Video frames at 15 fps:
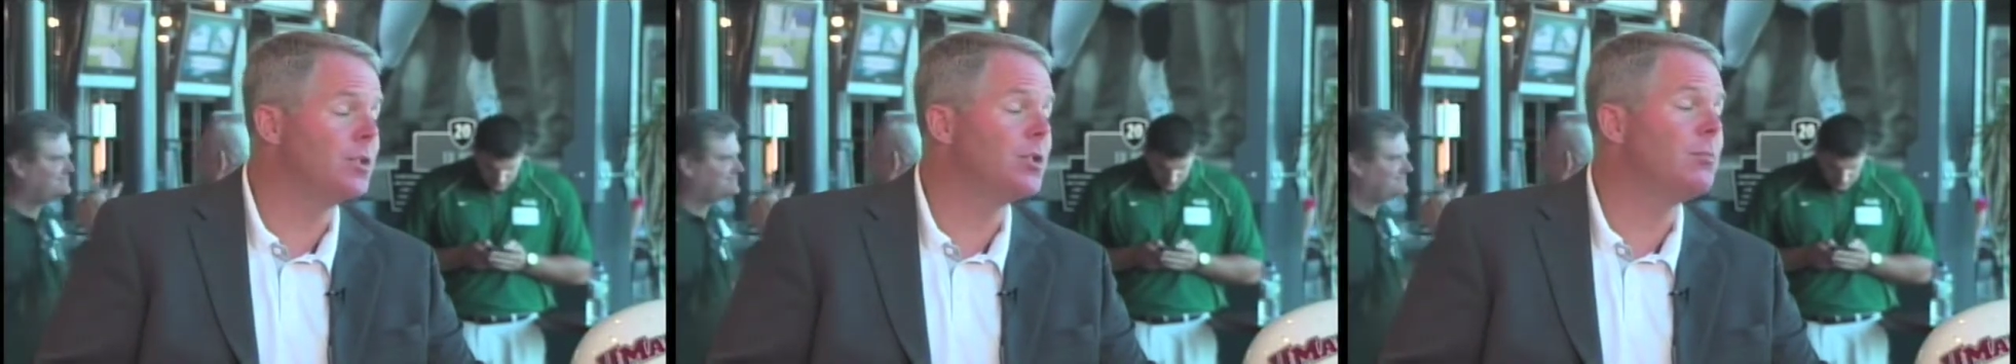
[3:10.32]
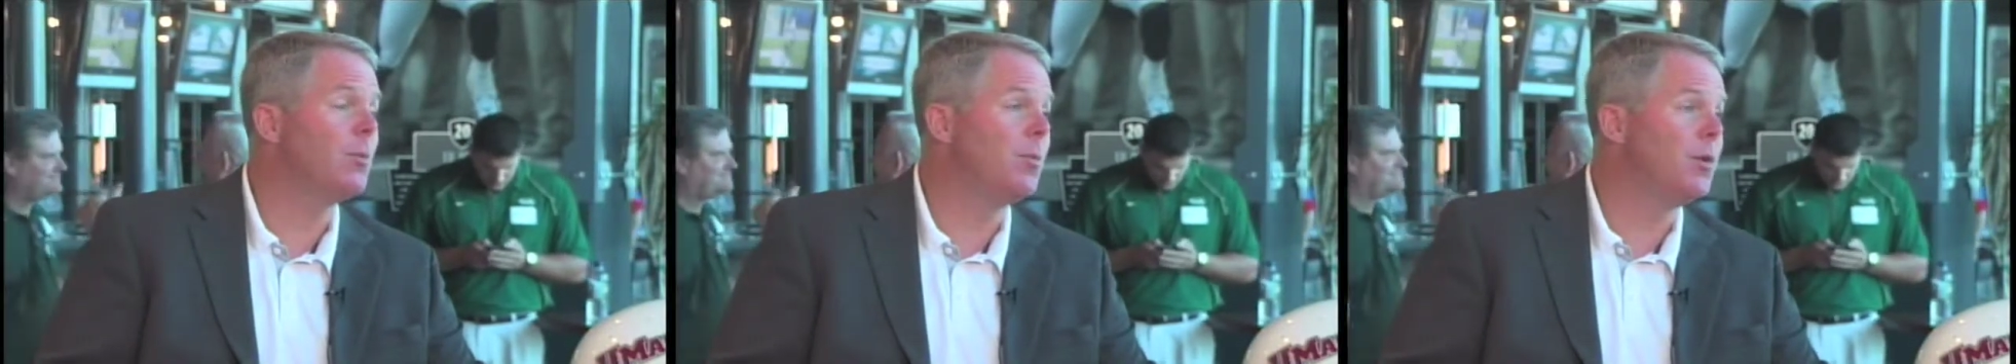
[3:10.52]

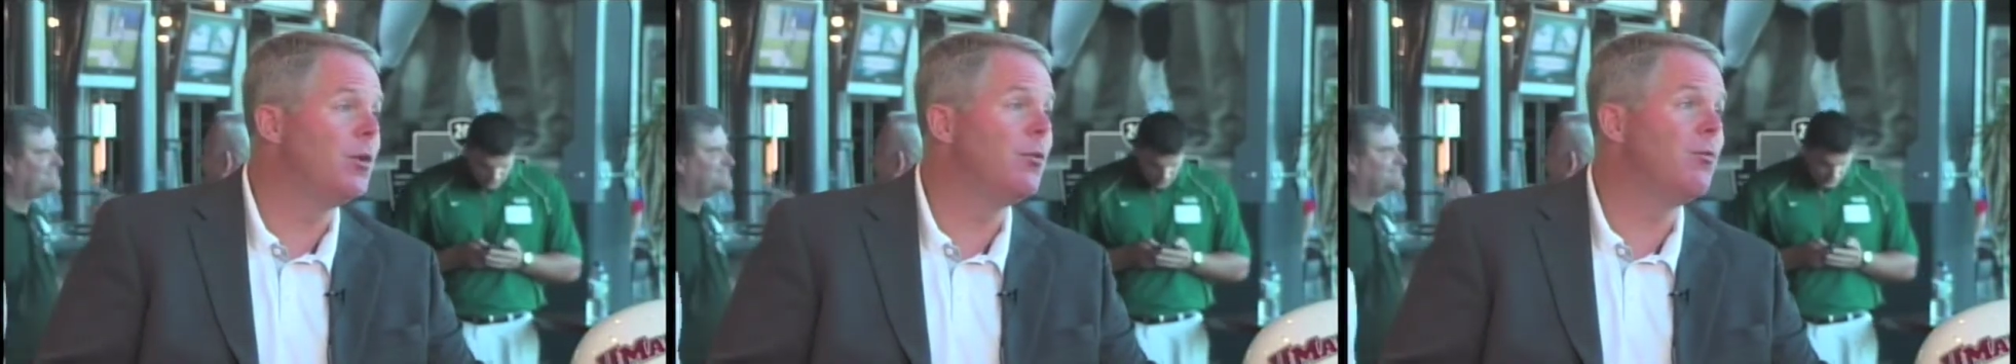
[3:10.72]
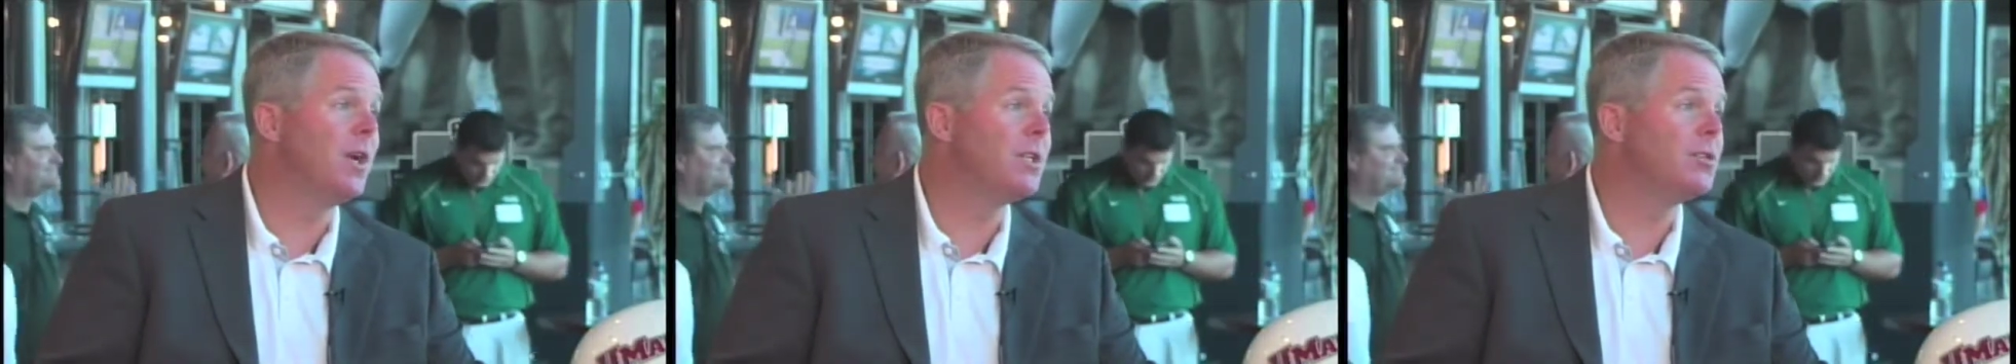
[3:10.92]
We
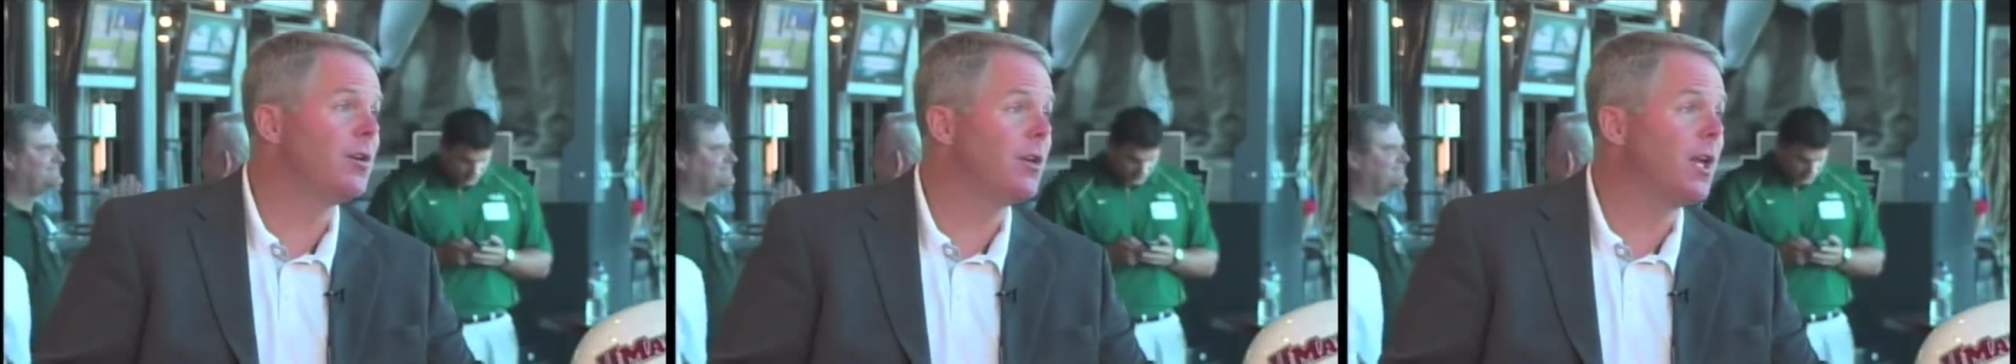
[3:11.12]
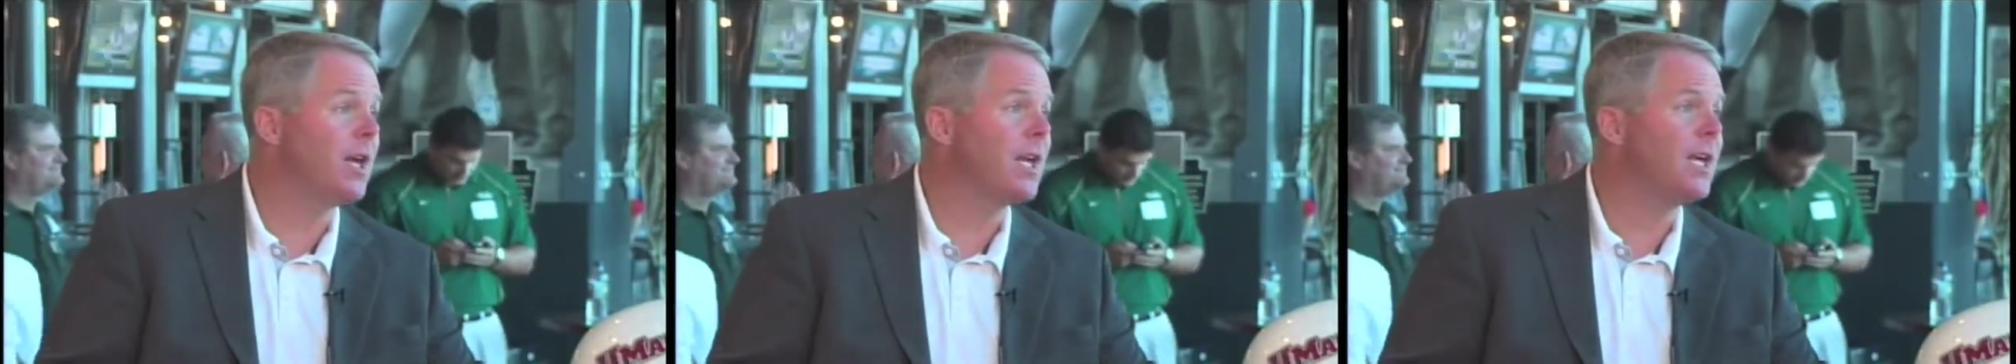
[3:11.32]
do redshirt
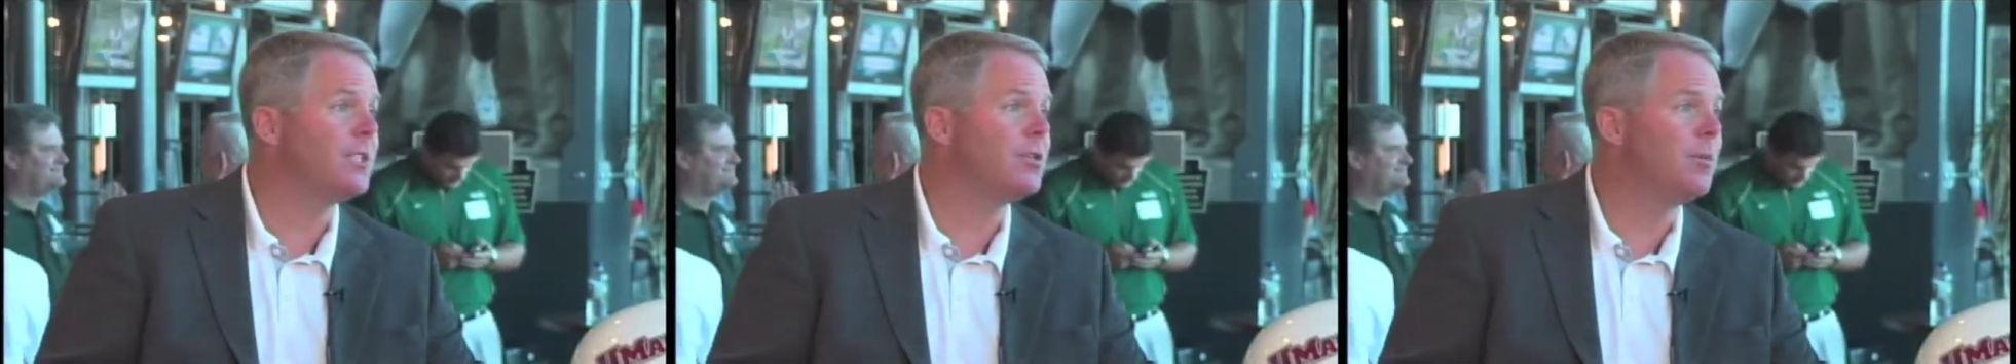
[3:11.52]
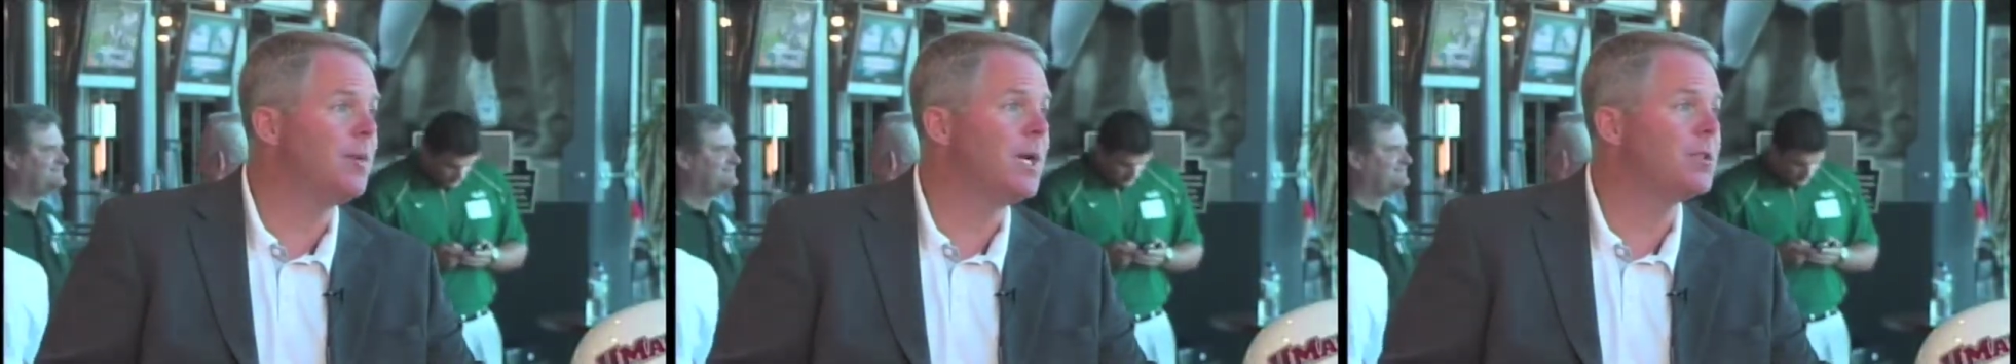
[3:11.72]
a lot of guys
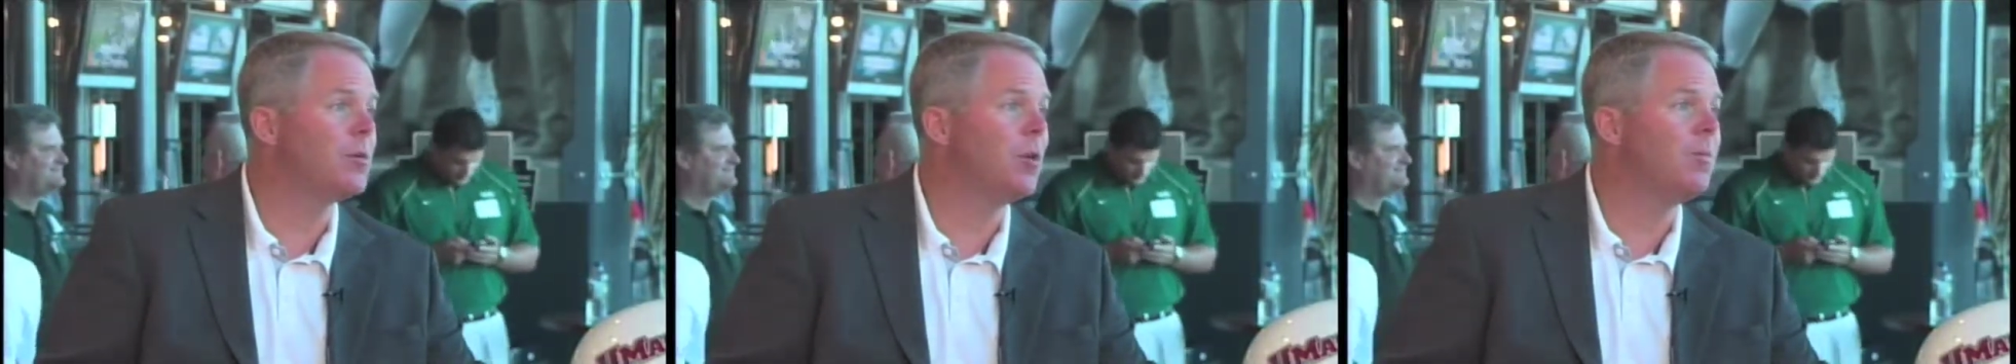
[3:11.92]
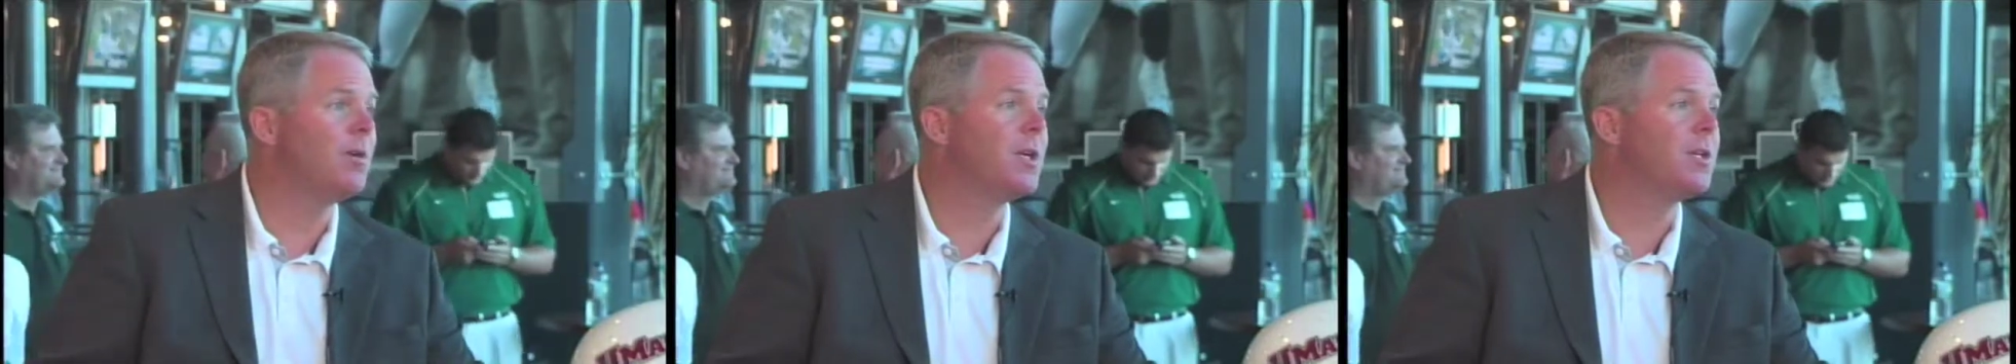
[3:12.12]
at UMass
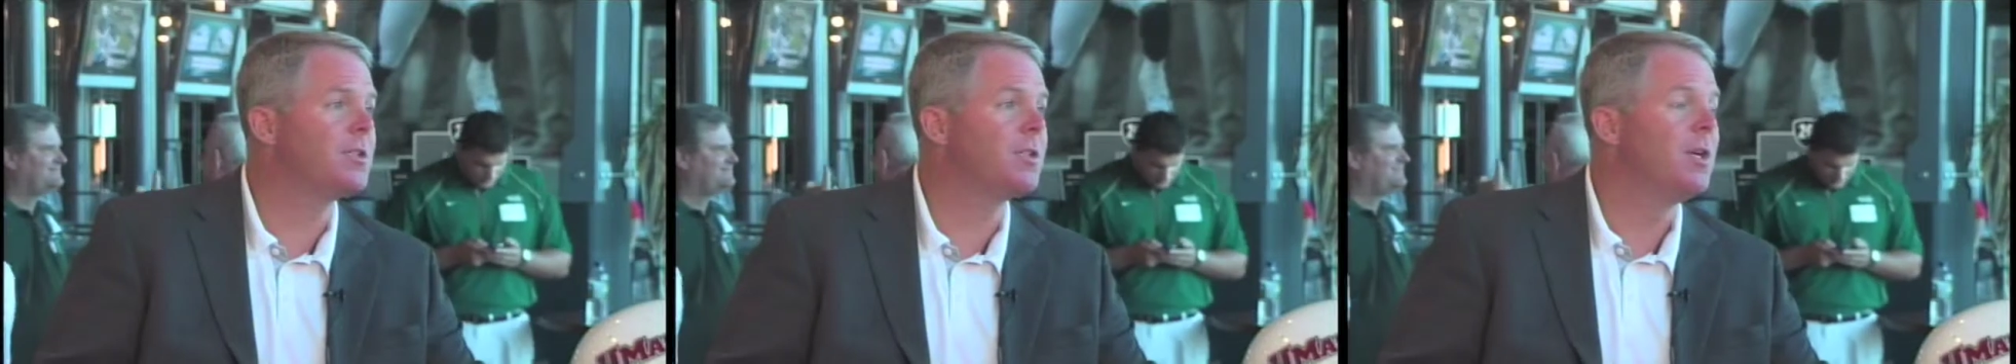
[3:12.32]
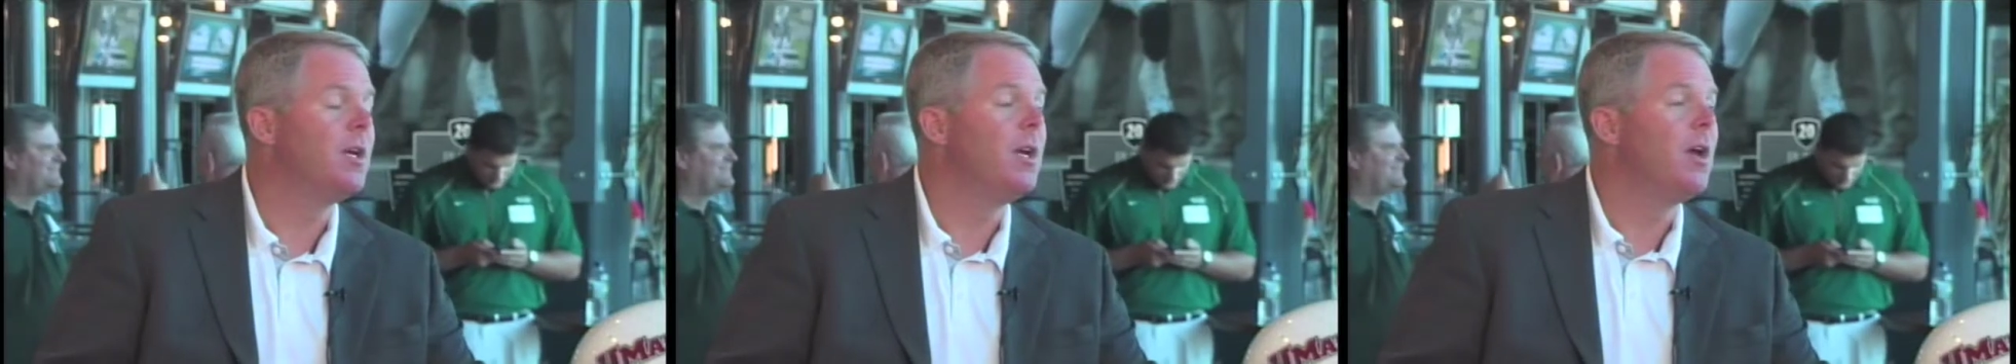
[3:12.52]
only because